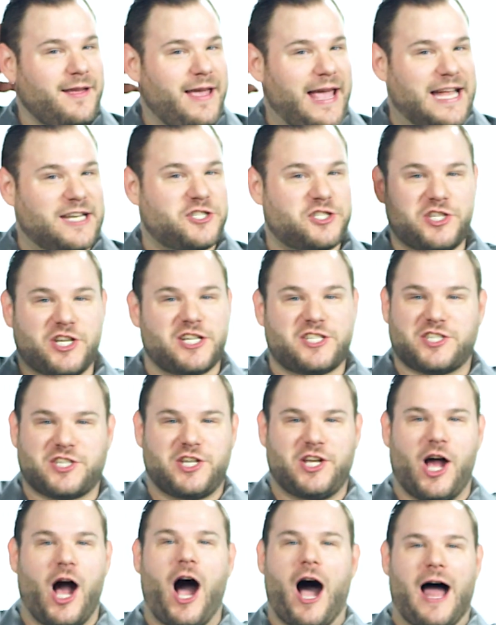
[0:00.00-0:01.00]
It's
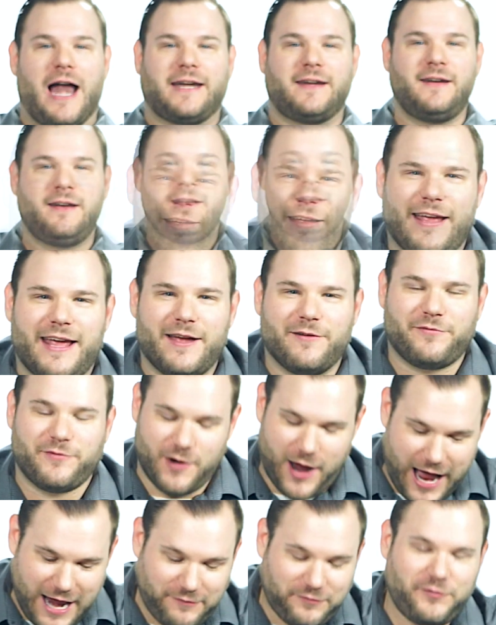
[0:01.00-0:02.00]
just gone. If
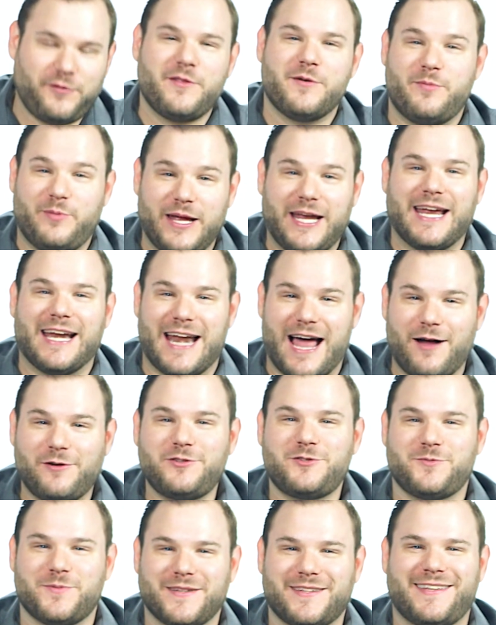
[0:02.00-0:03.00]
not for the big
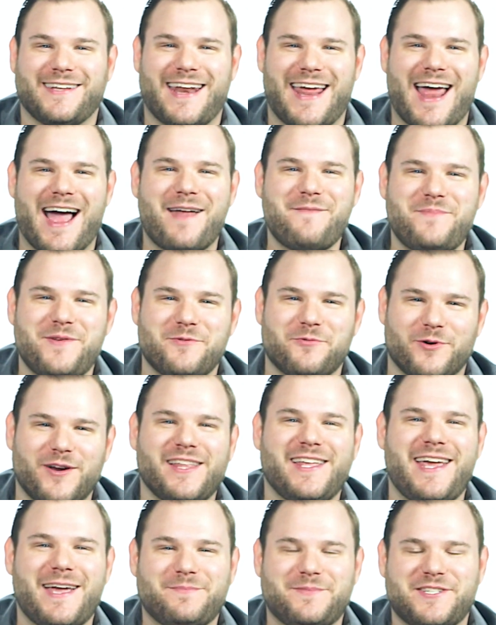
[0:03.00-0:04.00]
announcement today, I'd be
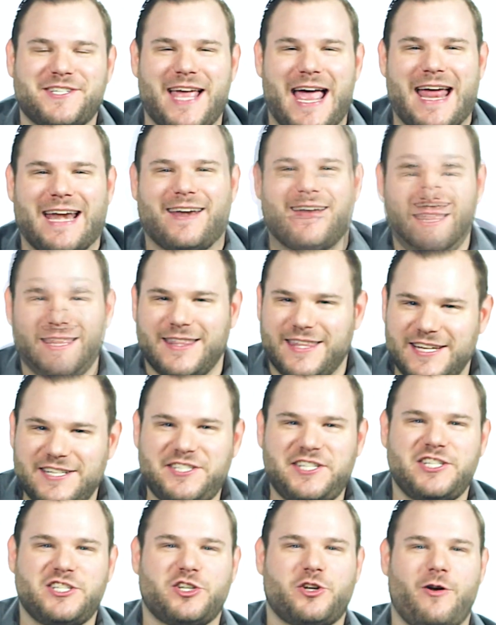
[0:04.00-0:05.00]
really upset.
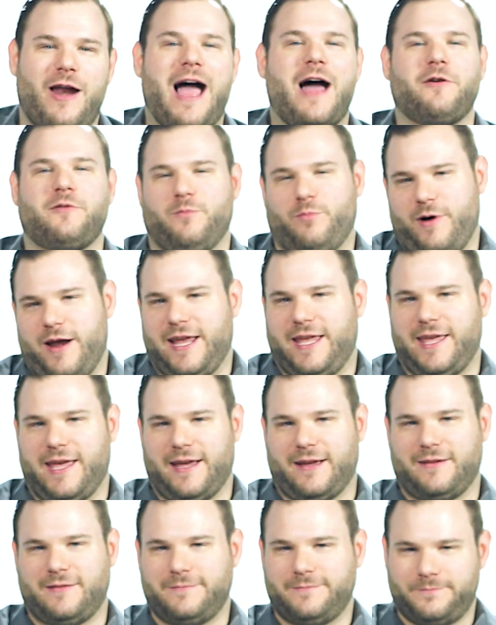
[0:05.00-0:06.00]
This is
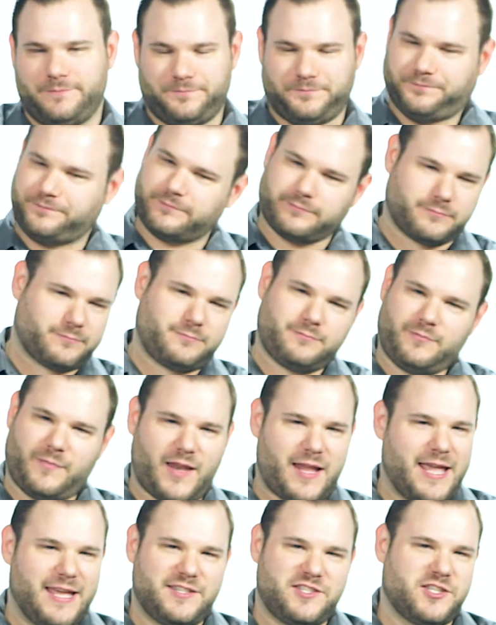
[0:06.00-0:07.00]
groundbreaking.
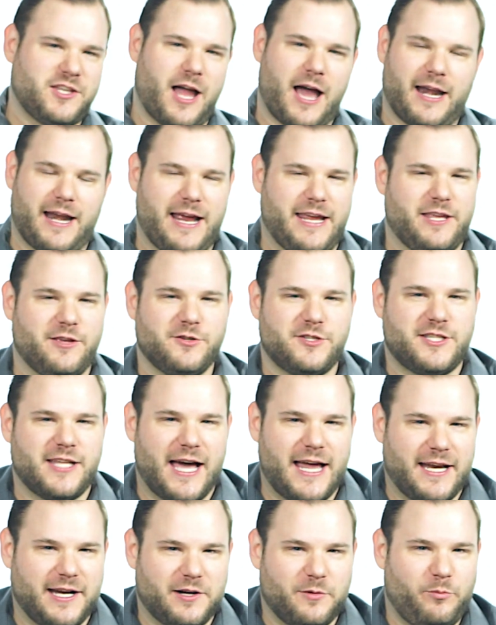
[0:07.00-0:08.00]
It's not. I used
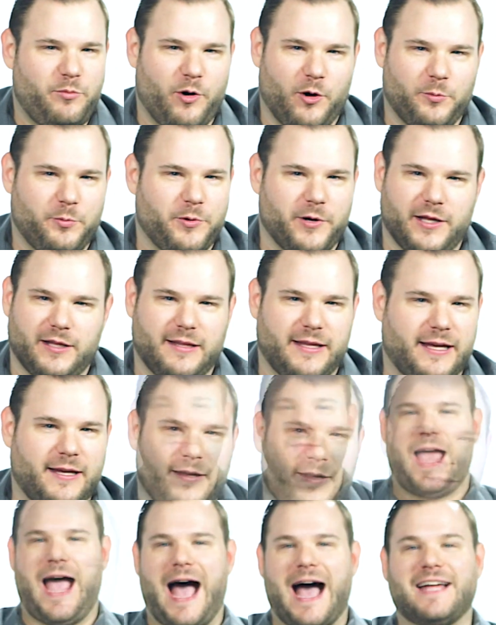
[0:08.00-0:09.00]
that inappropriately.
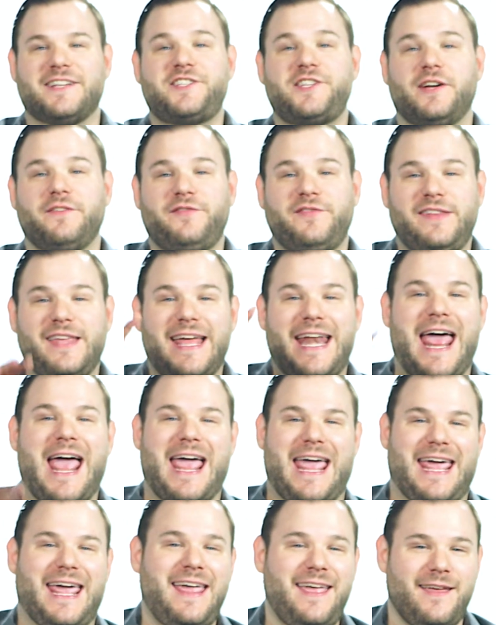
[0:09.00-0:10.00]
As of
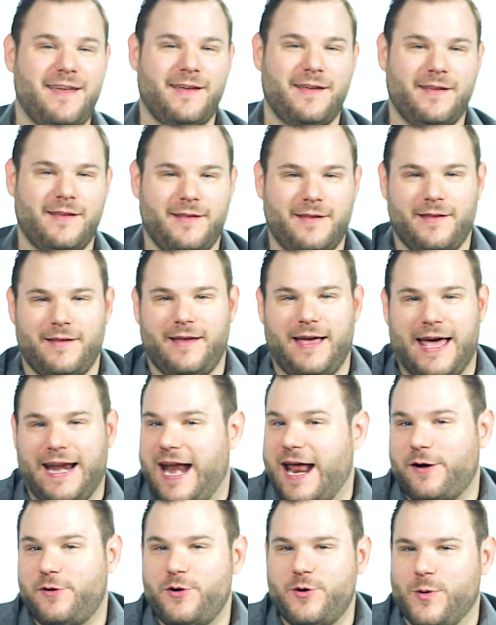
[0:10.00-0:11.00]
today,
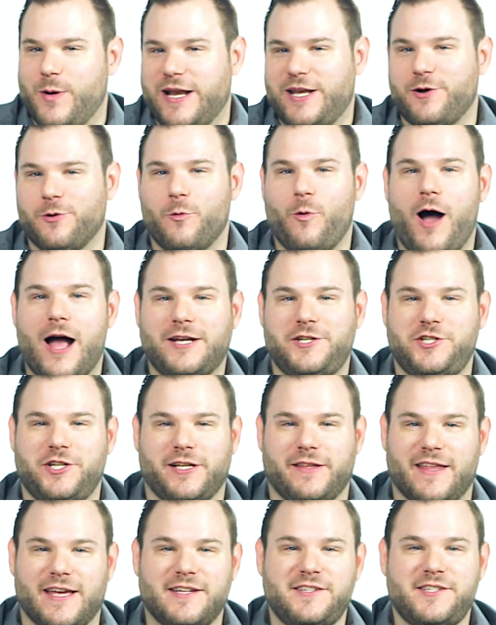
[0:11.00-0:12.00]
and I don't know when you're
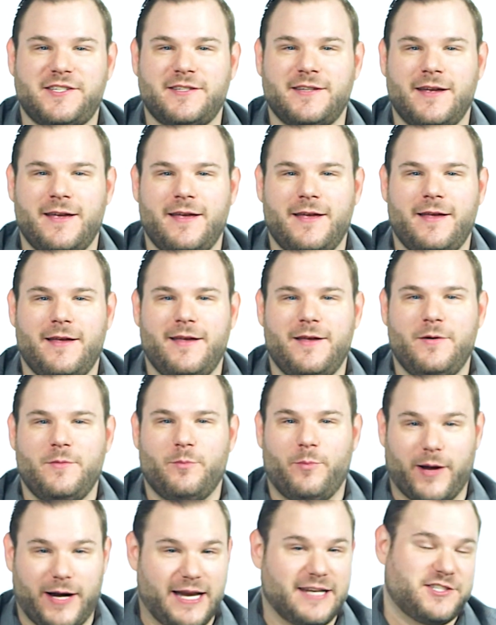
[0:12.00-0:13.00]
watching this,
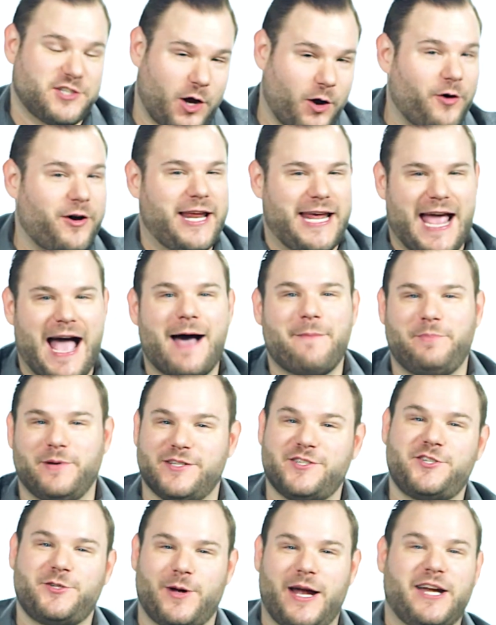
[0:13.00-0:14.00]
but it's already
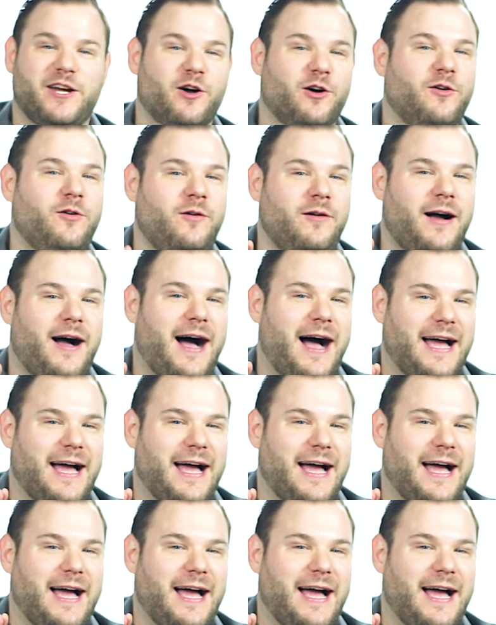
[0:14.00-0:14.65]
happened, so I know